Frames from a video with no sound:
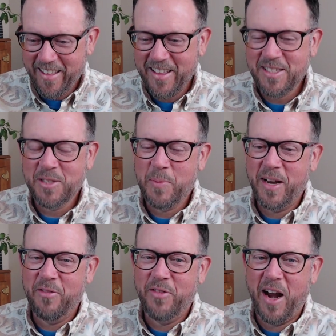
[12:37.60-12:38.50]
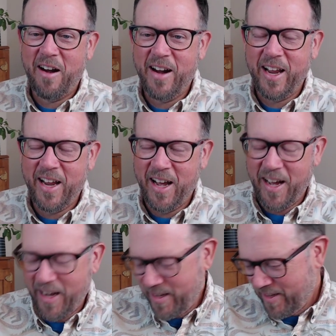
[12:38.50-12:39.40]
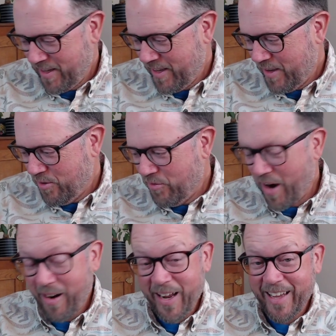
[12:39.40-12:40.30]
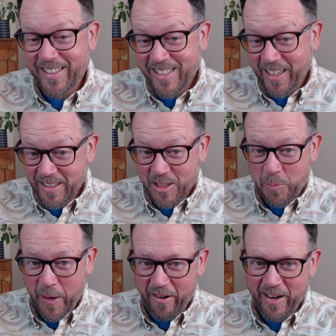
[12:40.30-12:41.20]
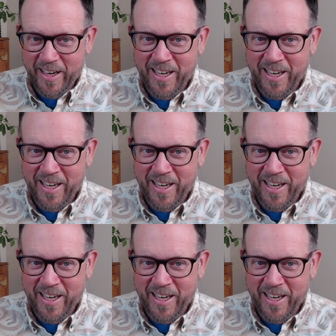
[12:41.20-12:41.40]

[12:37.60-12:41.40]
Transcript: this has been a very, uh, very intense period